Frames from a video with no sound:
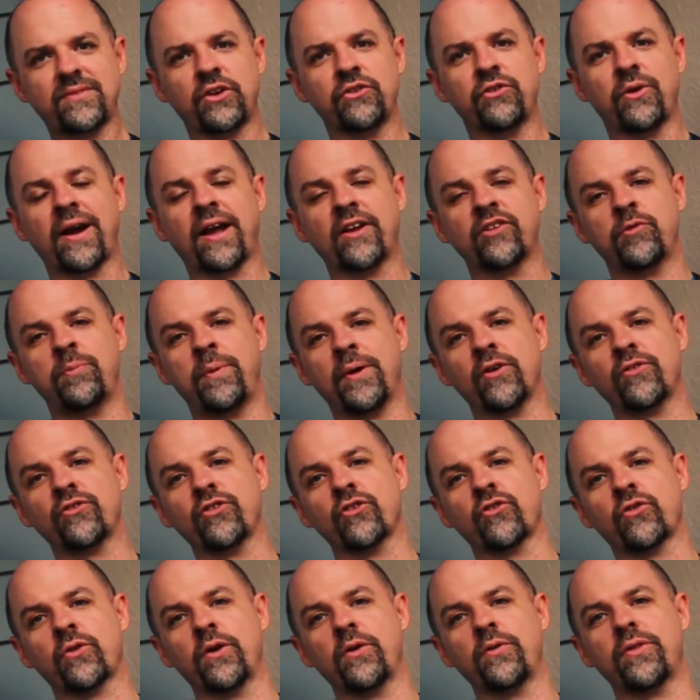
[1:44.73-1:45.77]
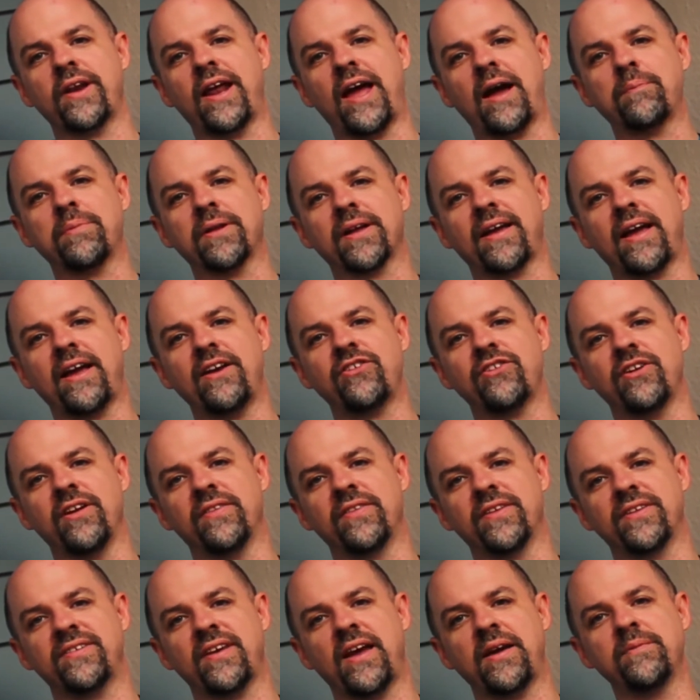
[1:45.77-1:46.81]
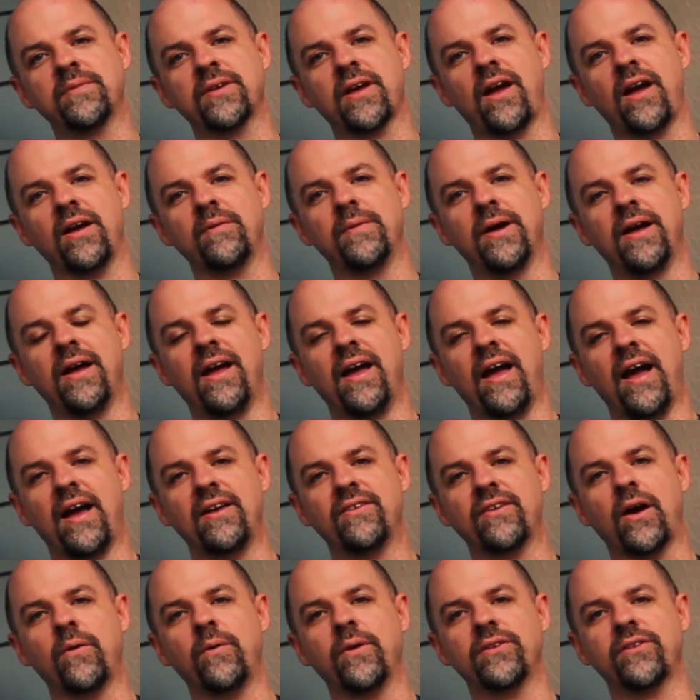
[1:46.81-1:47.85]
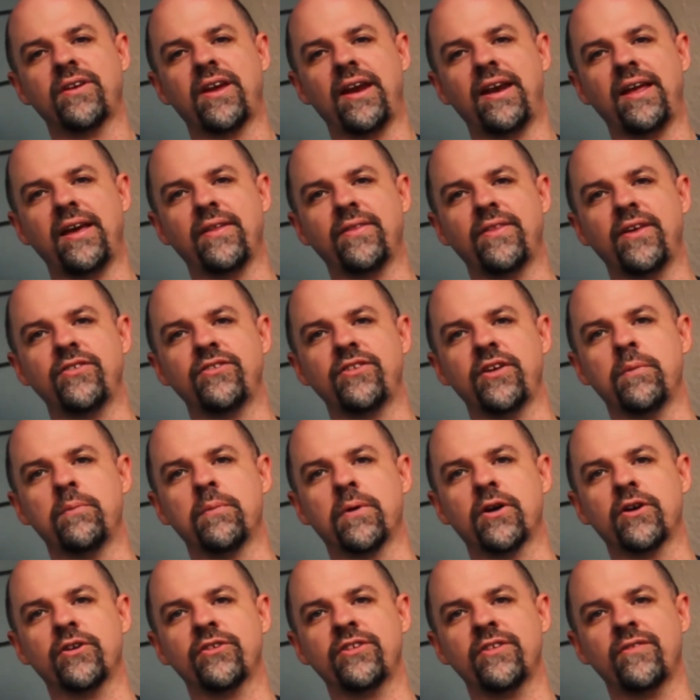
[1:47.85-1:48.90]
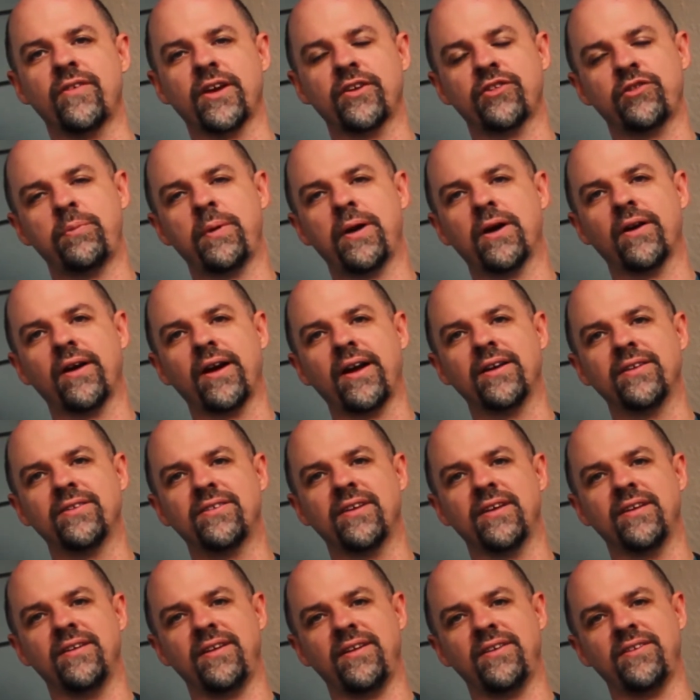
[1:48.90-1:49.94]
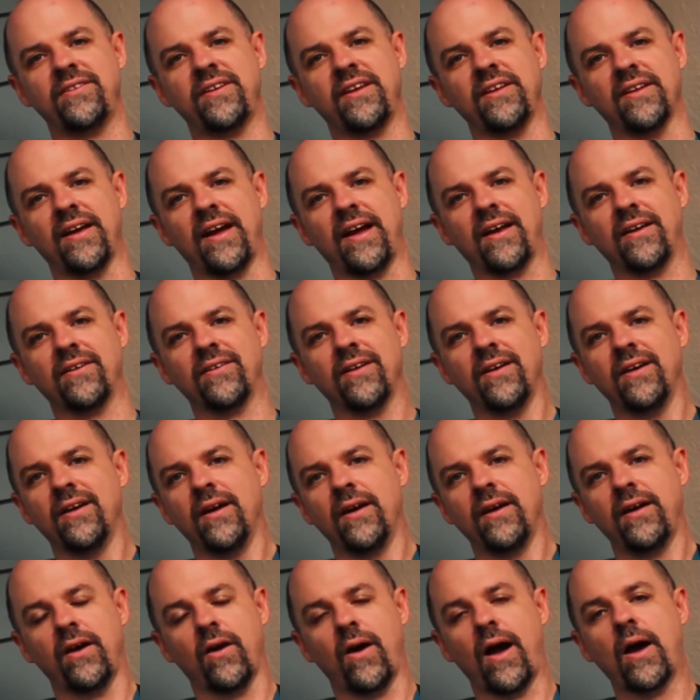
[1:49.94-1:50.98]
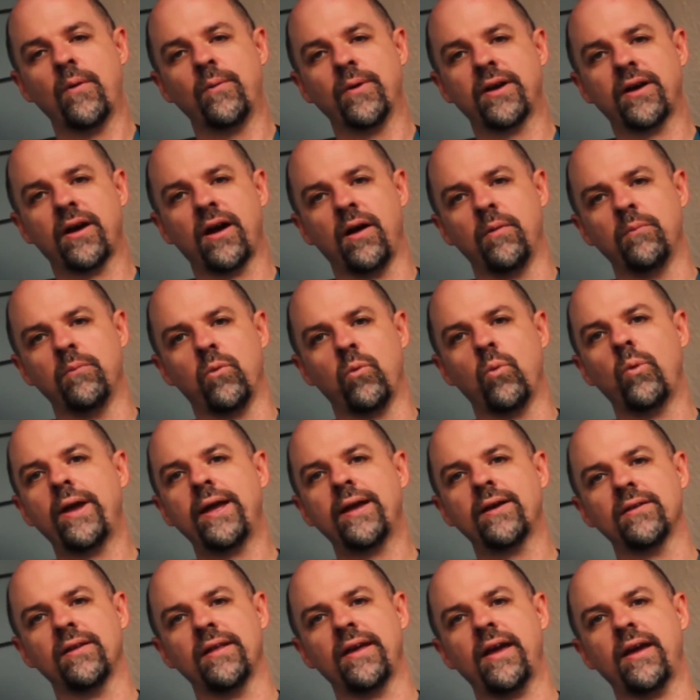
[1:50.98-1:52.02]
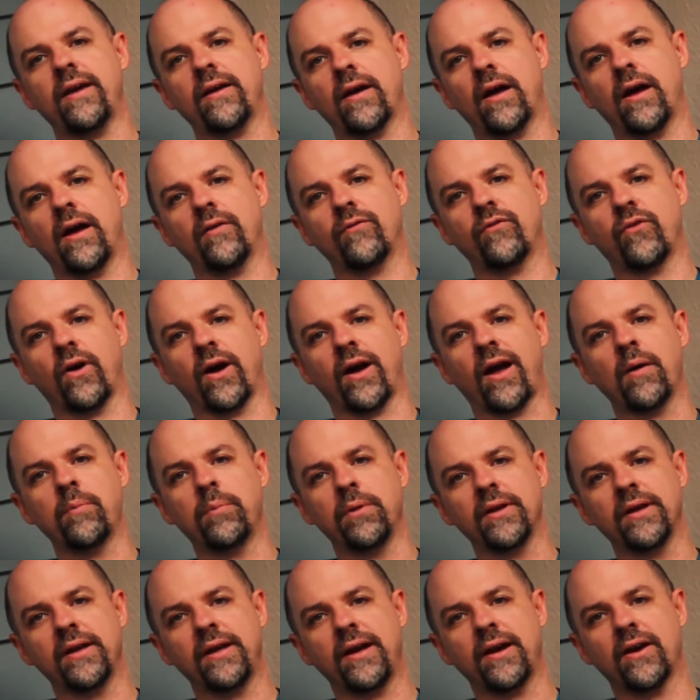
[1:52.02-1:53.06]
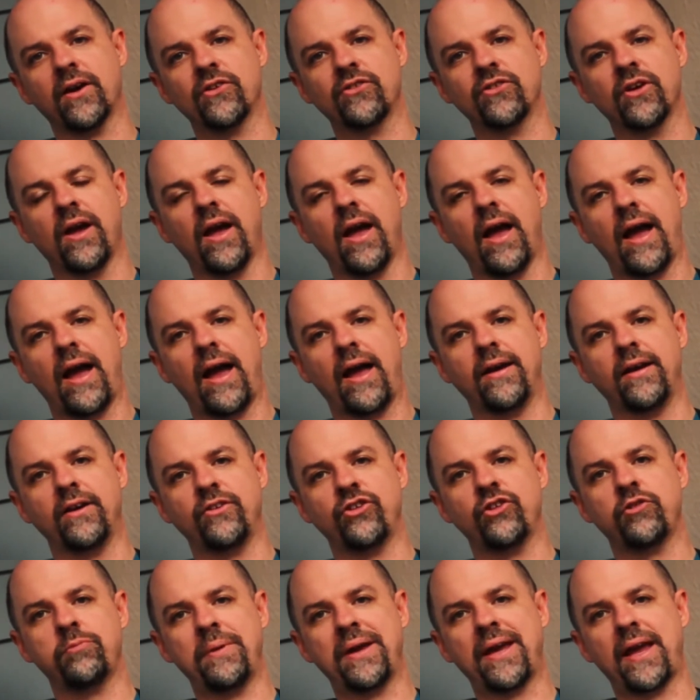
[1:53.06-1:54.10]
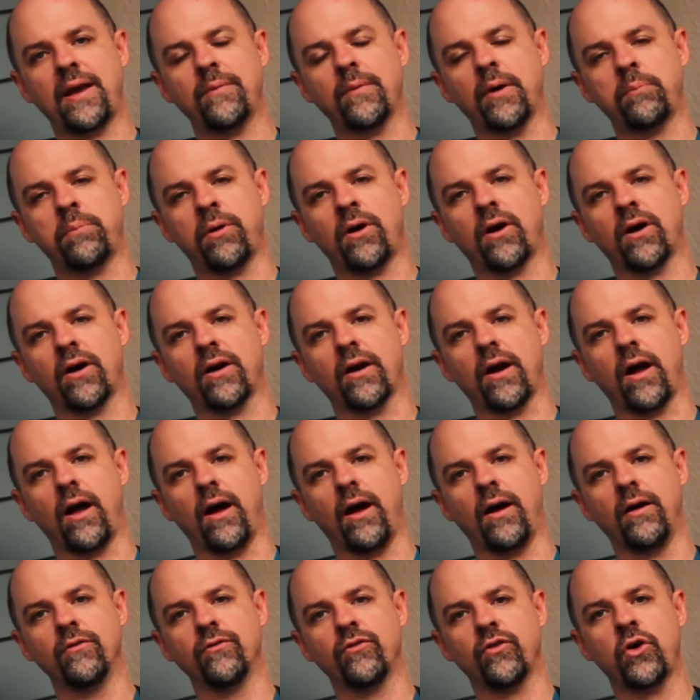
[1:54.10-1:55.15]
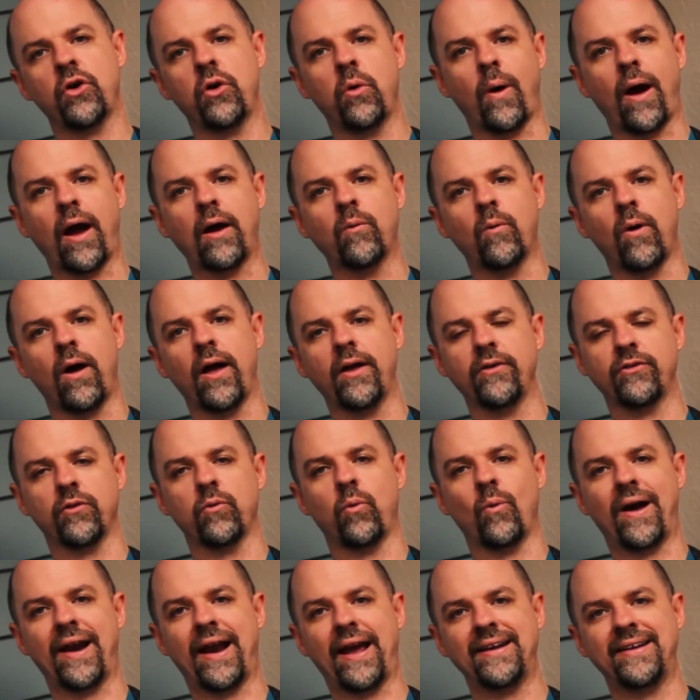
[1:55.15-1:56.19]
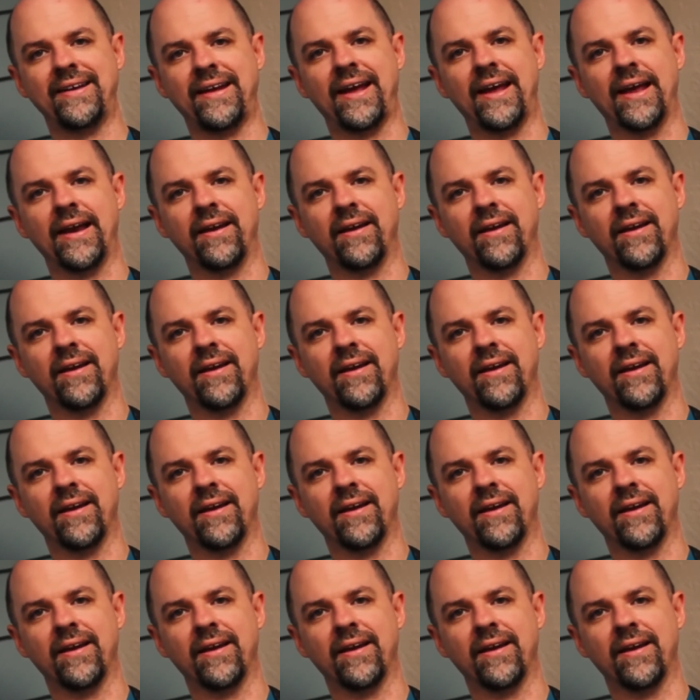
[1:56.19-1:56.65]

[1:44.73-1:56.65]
So I got spiritual truth and application at the same time as I was getting this immersive experience at Disneyland. You know, I would come weekly for a couple of years, and it just became a part of who I was and what I did.